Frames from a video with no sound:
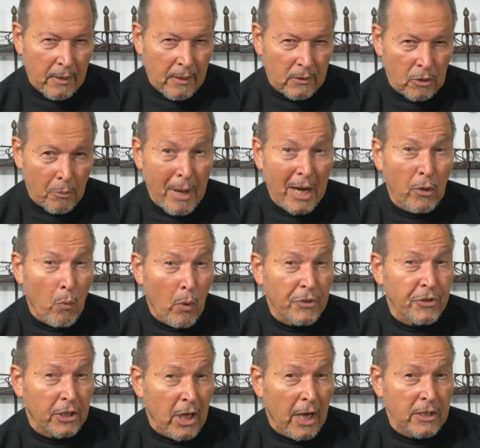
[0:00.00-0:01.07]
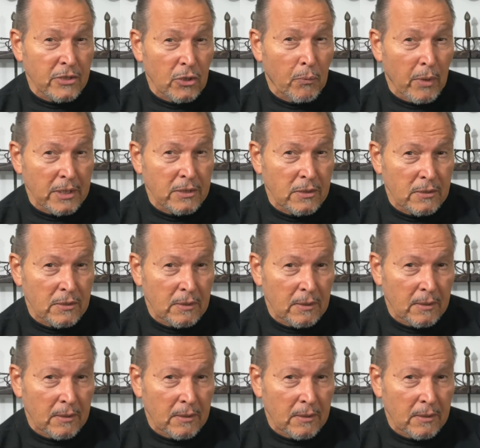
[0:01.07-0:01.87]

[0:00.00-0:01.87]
no matter what the consequences.